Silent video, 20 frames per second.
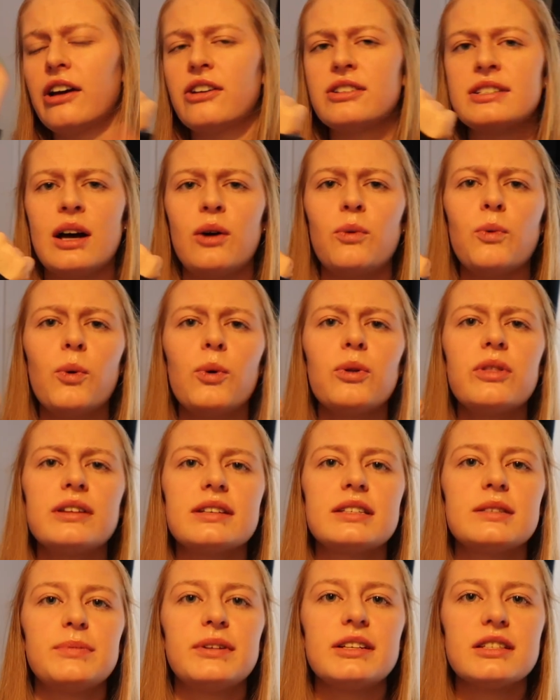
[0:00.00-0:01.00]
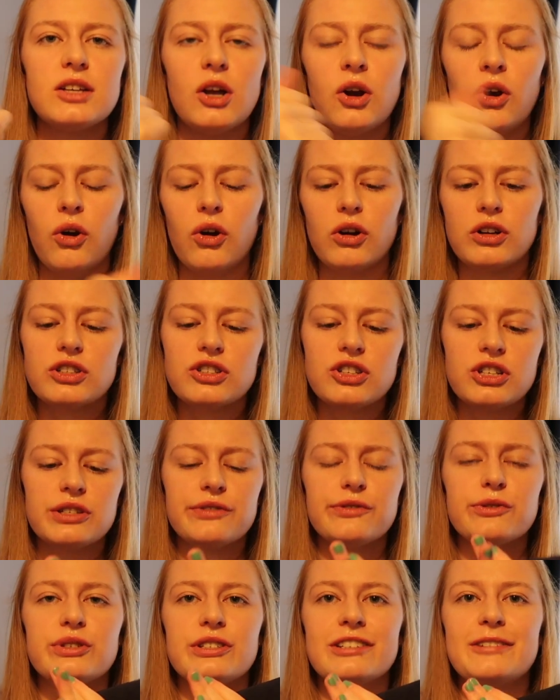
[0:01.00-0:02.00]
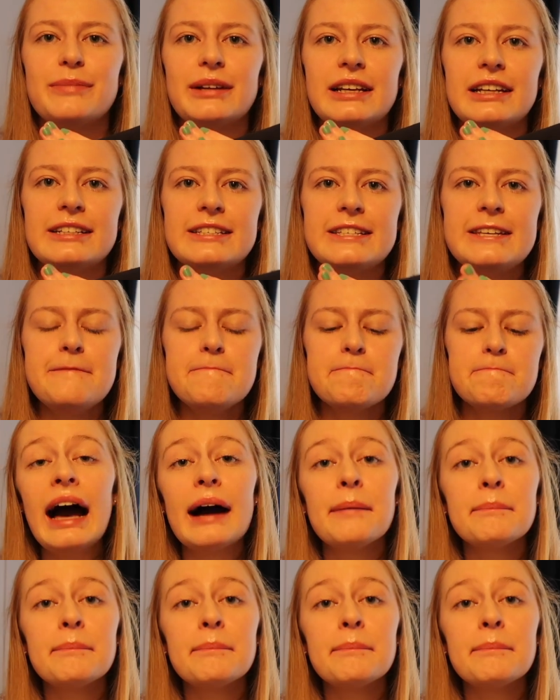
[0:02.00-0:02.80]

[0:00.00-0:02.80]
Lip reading: because I wore the splint a lot just for stability.